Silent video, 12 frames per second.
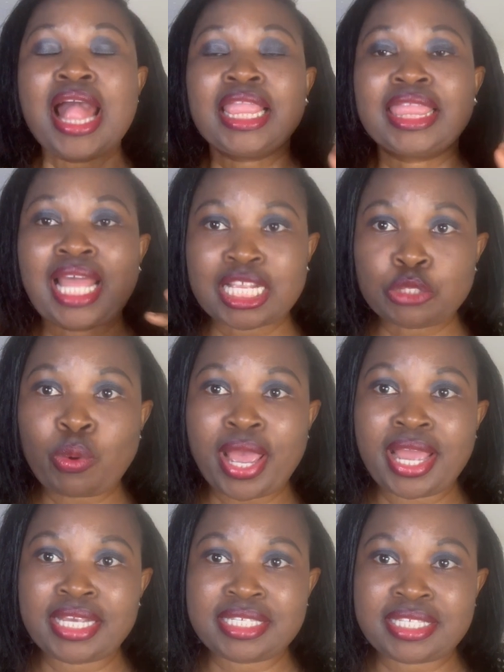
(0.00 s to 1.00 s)
That's why
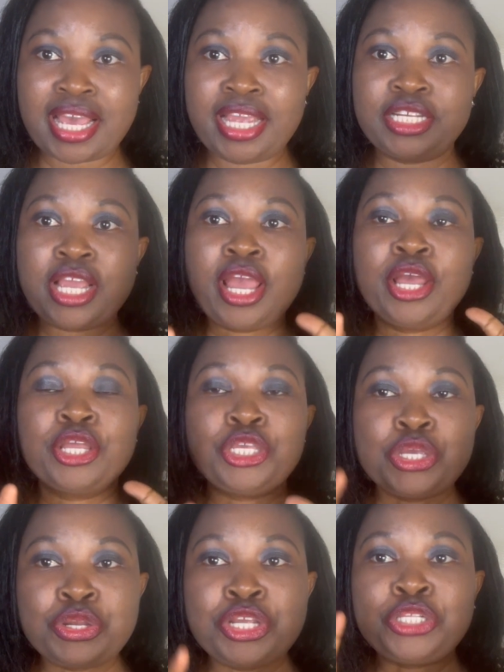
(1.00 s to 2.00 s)
I said
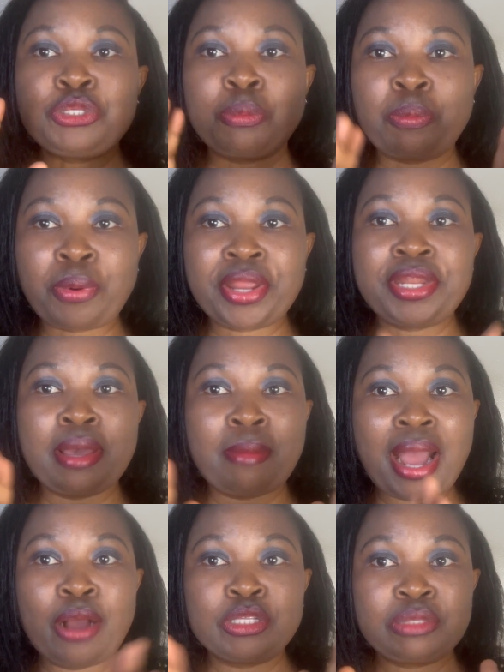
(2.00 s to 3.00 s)
you need to print them
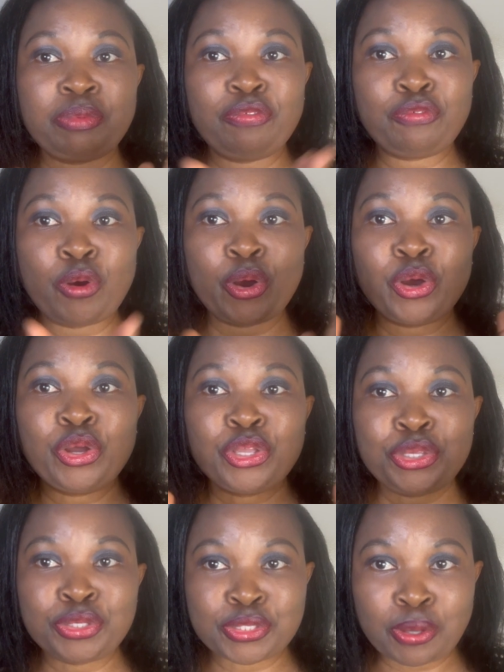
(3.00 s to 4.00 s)
out before
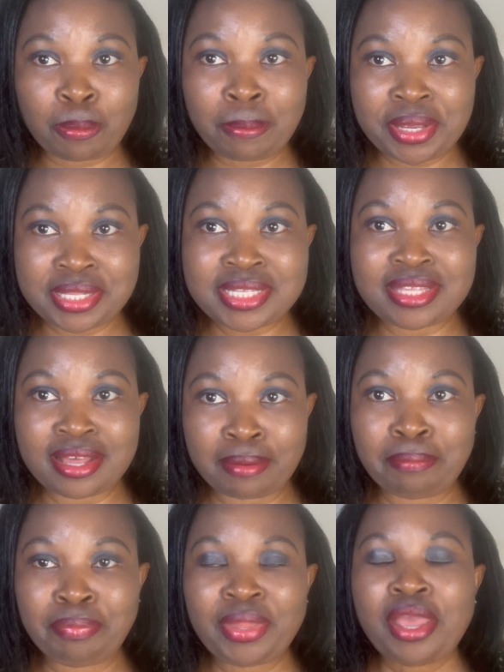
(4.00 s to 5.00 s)
you submit them.
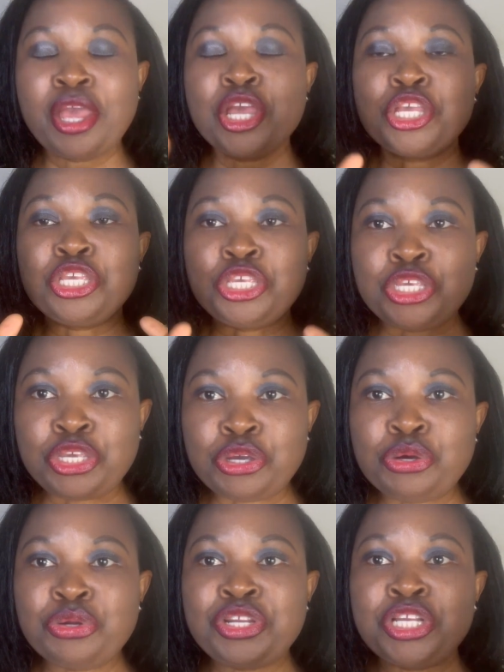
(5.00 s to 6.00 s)

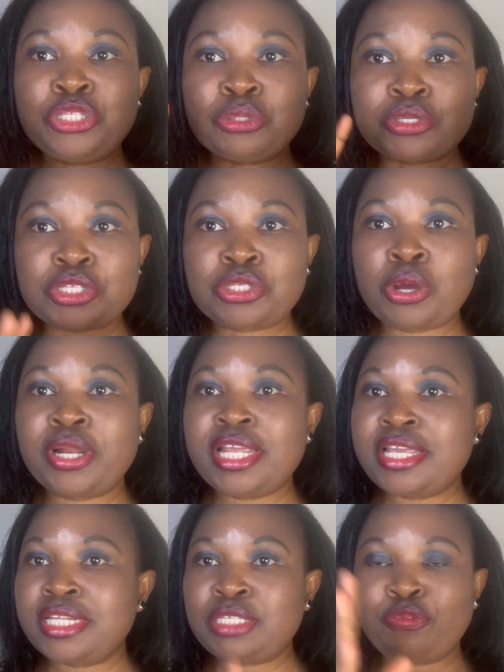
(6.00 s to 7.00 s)
You need to study
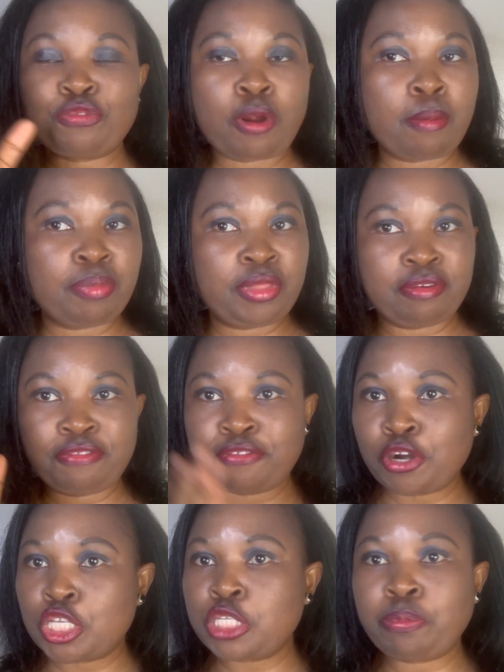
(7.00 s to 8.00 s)
it from the
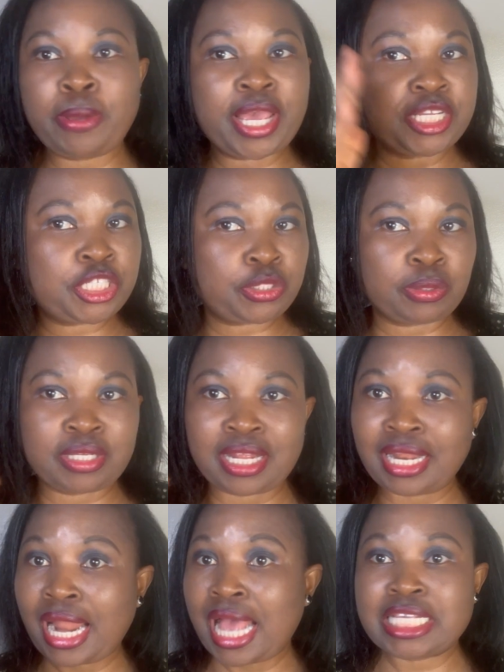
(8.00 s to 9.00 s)
first page to the
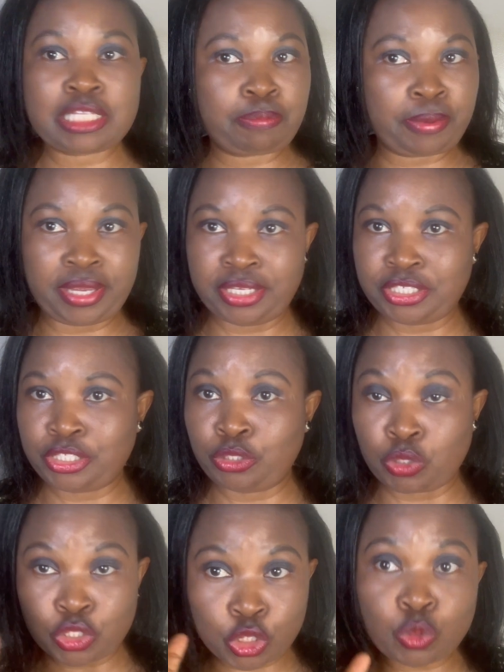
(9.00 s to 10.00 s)
last page.
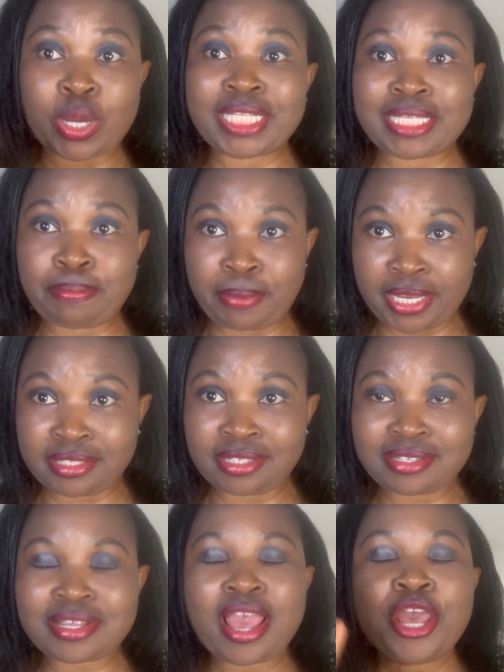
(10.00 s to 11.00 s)
Those 20
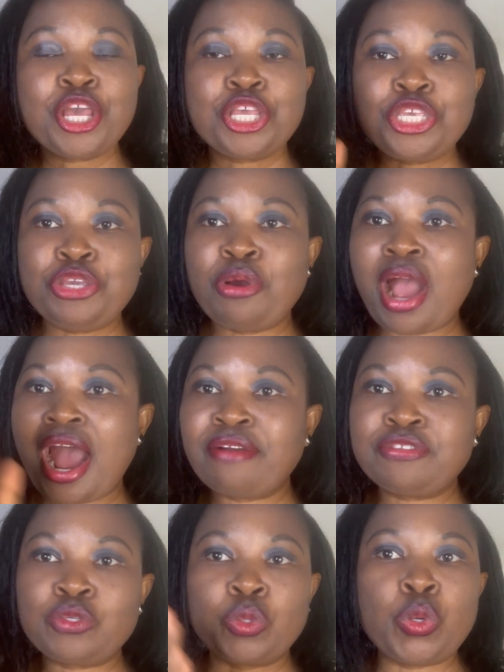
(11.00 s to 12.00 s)
pages, you have
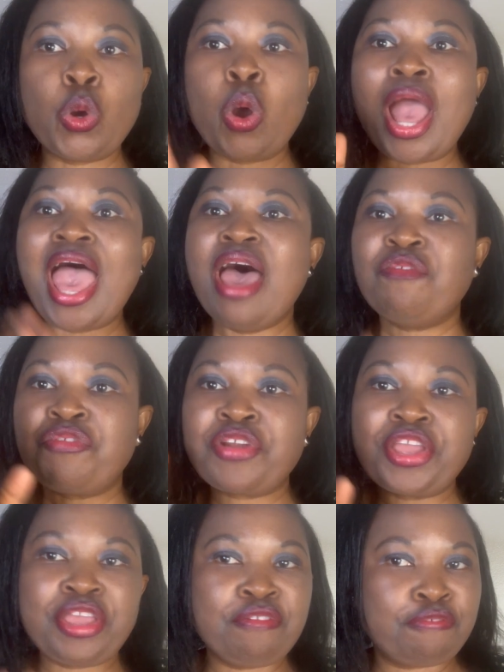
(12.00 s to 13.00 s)
to know every
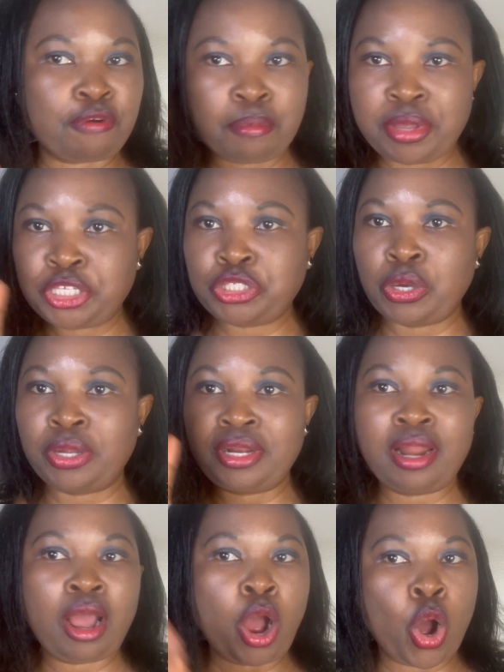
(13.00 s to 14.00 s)
information
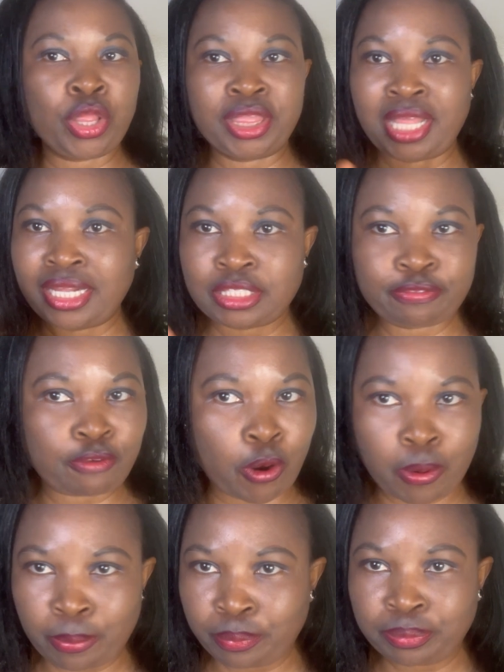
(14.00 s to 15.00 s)
on that
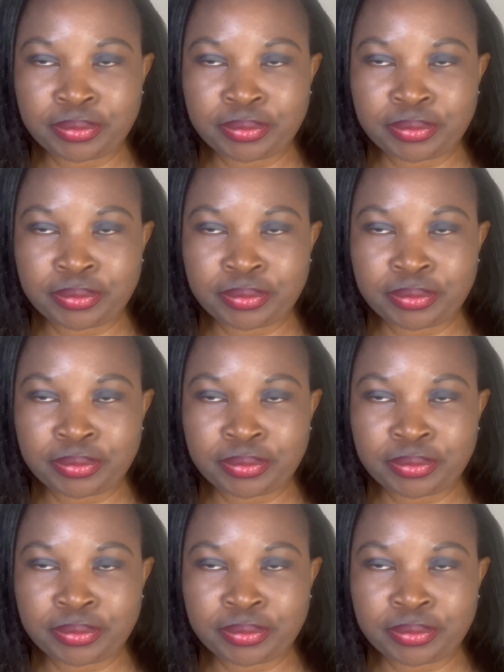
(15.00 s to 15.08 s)
form.